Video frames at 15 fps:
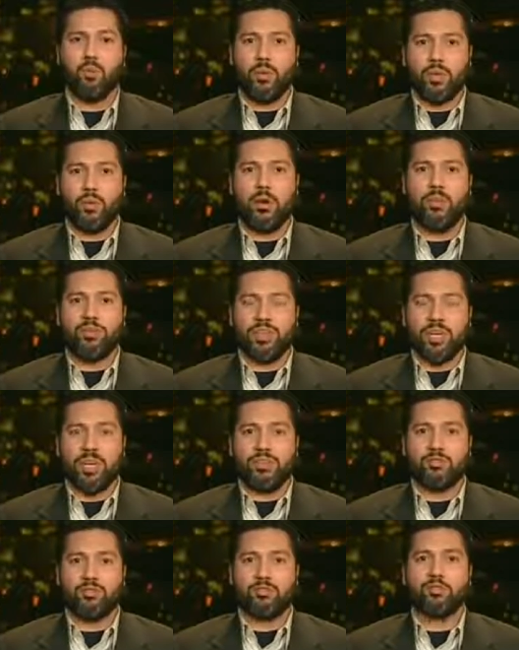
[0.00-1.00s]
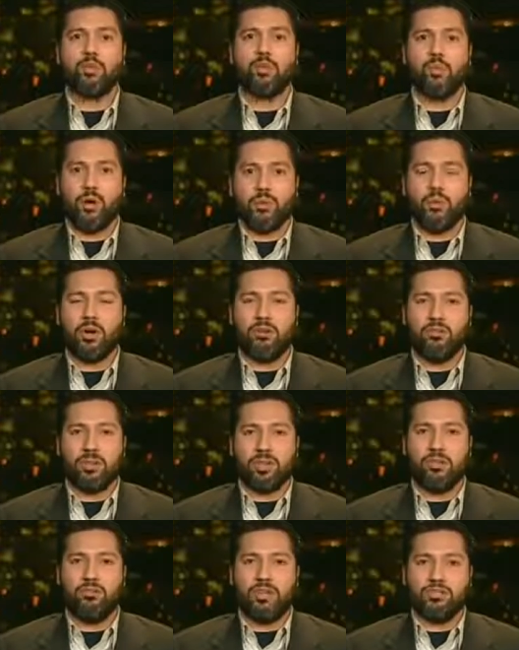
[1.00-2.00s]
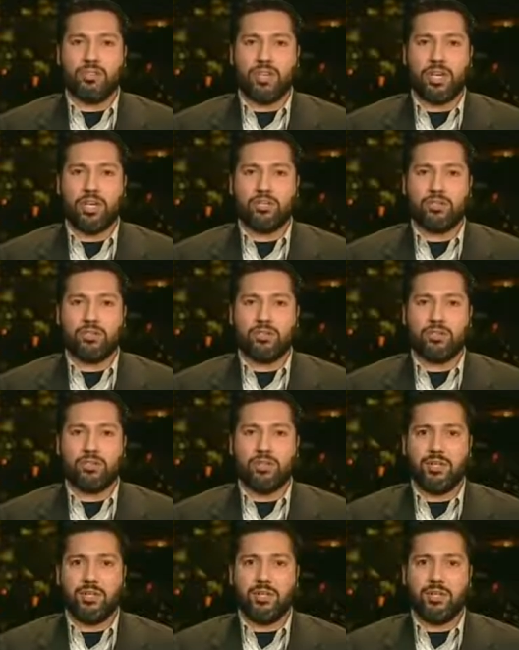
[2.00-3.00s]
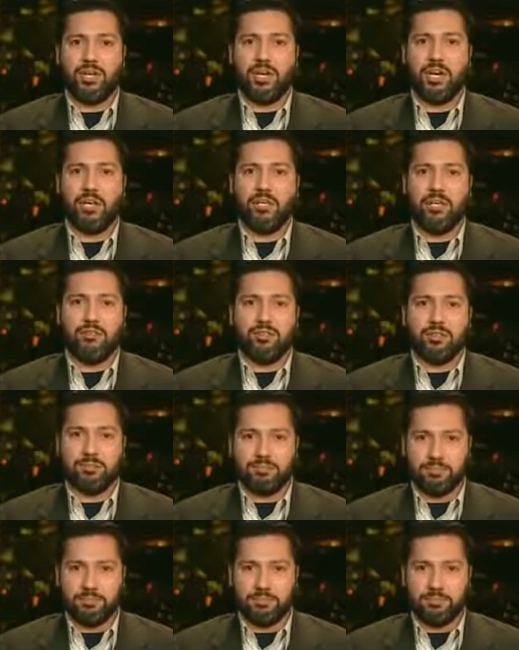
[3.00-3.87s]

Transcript: We want the answers. We want a real investigation of what happened on 9/11.